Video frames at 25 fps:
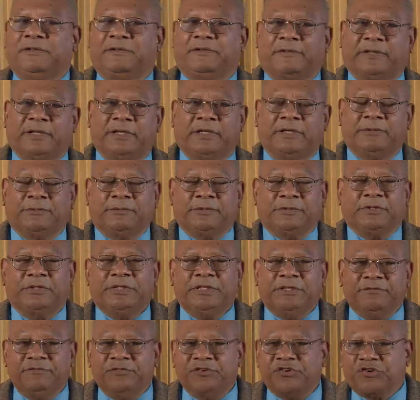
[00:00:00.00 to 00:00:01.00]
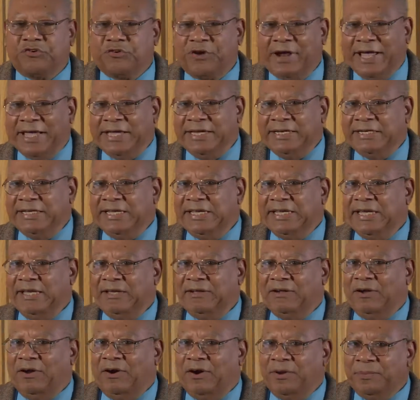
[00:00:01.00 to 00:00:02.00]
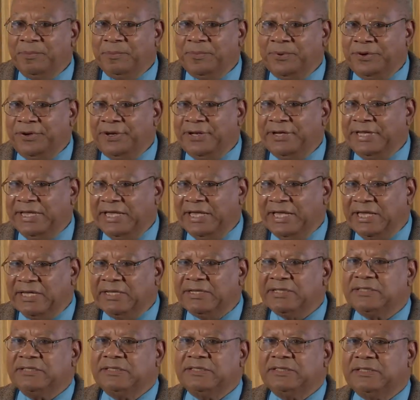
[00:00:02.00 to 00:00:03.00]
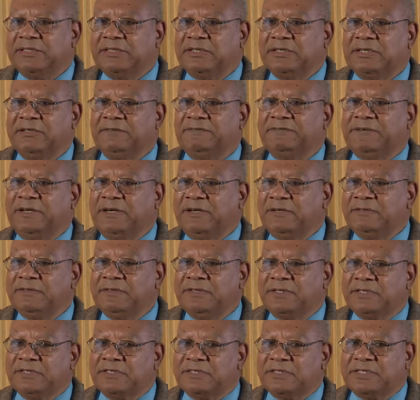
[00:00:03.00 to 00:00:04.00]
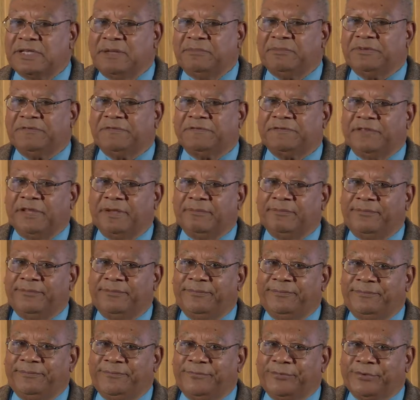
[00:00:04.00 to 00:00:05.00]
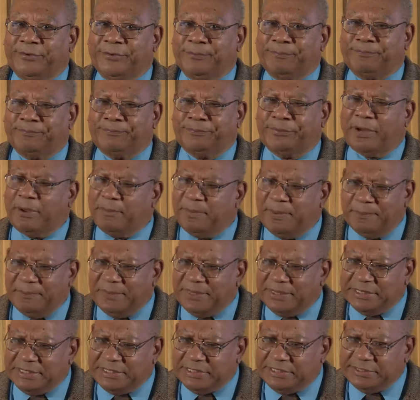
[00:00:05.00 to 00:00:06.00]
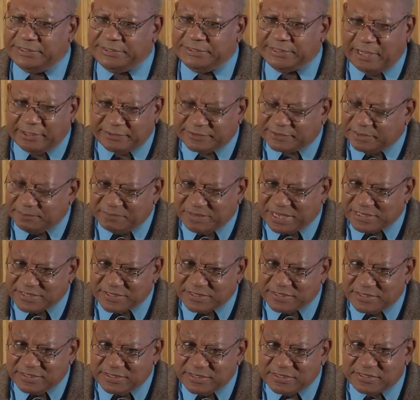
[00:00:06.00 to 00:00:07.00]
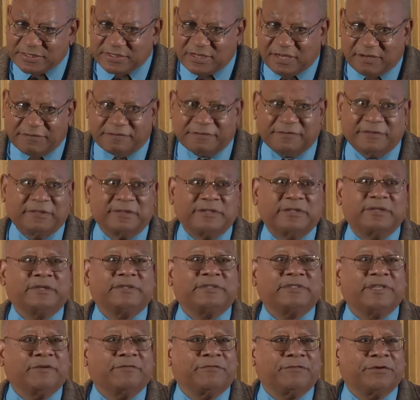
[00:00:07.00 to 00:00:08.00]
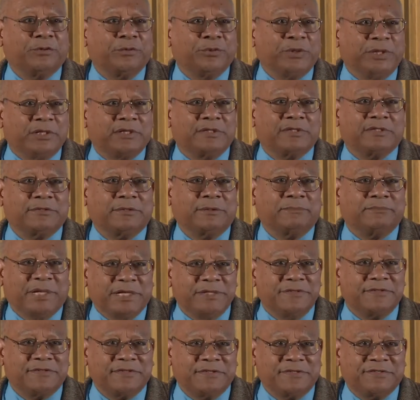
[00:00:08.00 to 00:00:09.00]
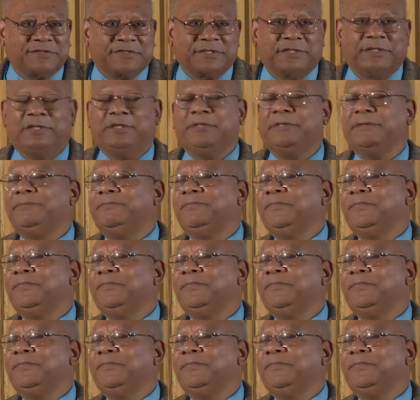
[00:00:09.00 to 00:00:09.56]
they even tried unboiled eggs until they found that some of them were probably not the best things after several weeks or months at sea.